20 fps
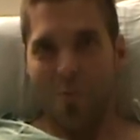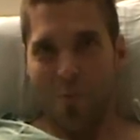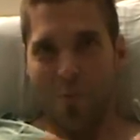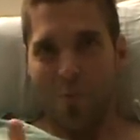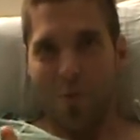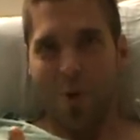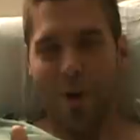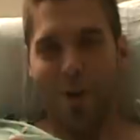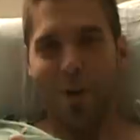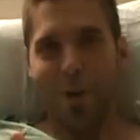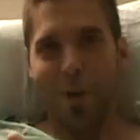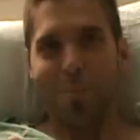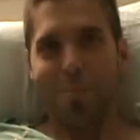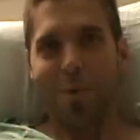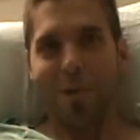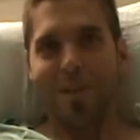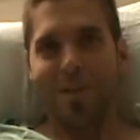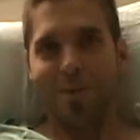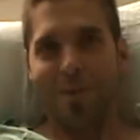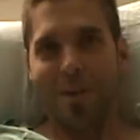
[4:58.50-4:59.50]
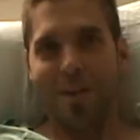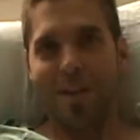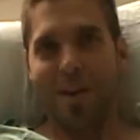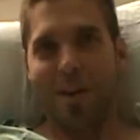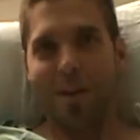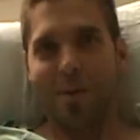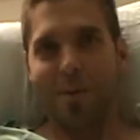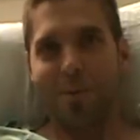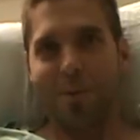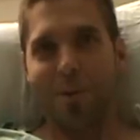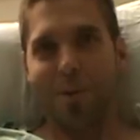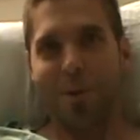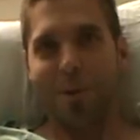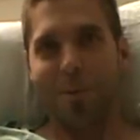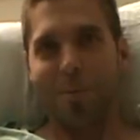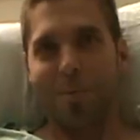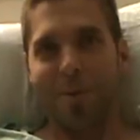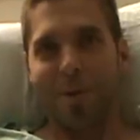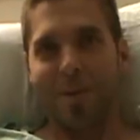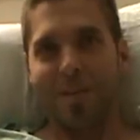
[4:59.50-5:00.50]
we're in a good place right now. We're in a
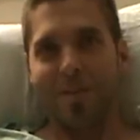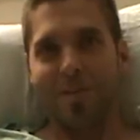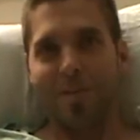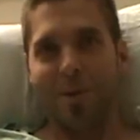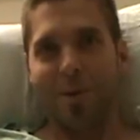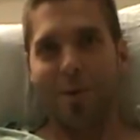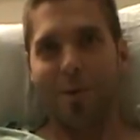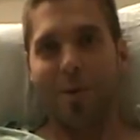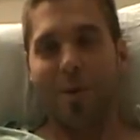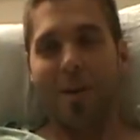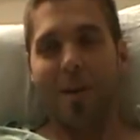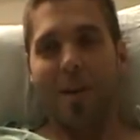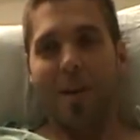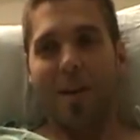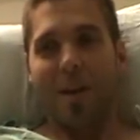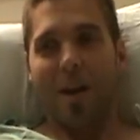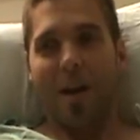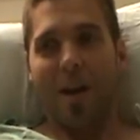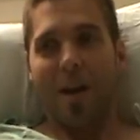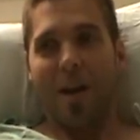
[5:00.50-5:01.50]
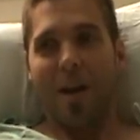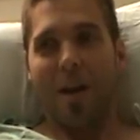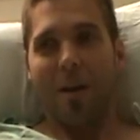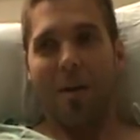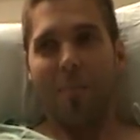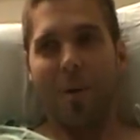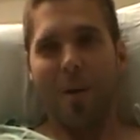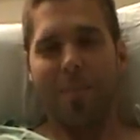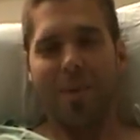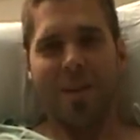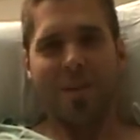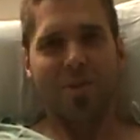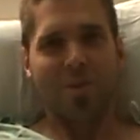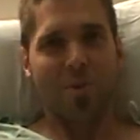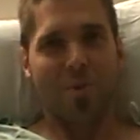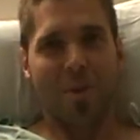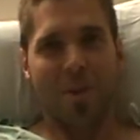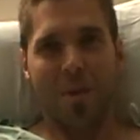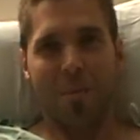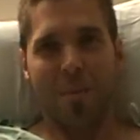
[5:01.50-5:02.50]
good place. So I'm not
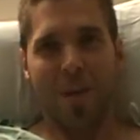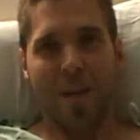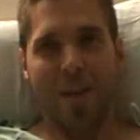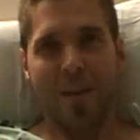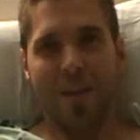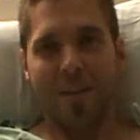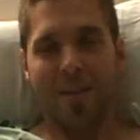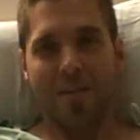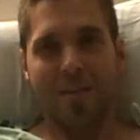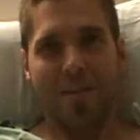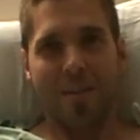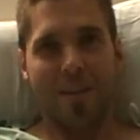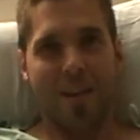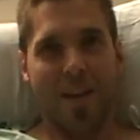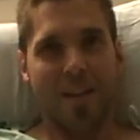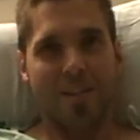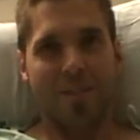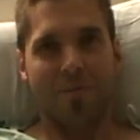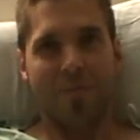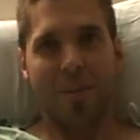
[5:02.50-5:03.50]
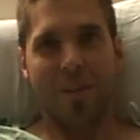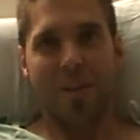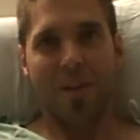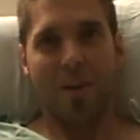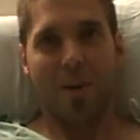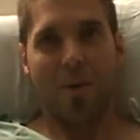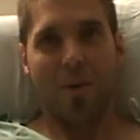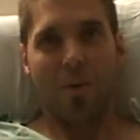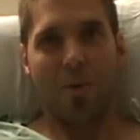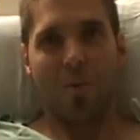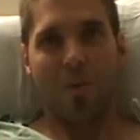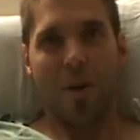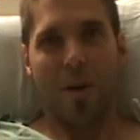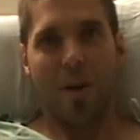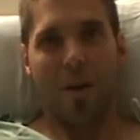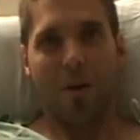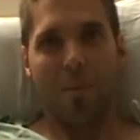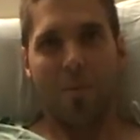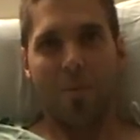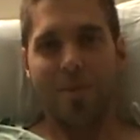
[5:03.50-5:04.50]
sure when I'll make the next video.
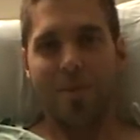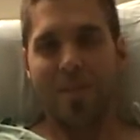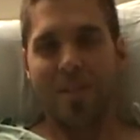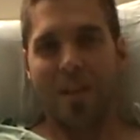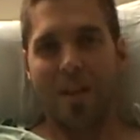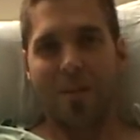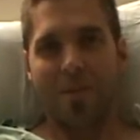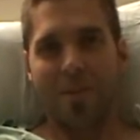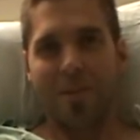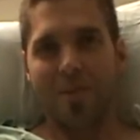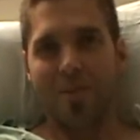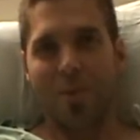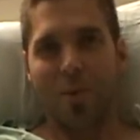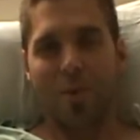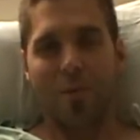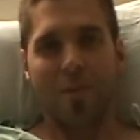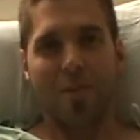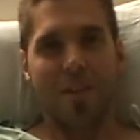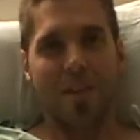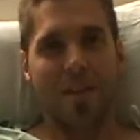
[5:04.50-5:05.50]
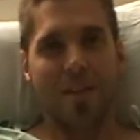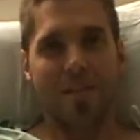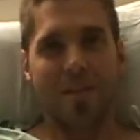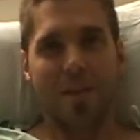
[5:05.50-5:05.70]
We'll see how things go over the next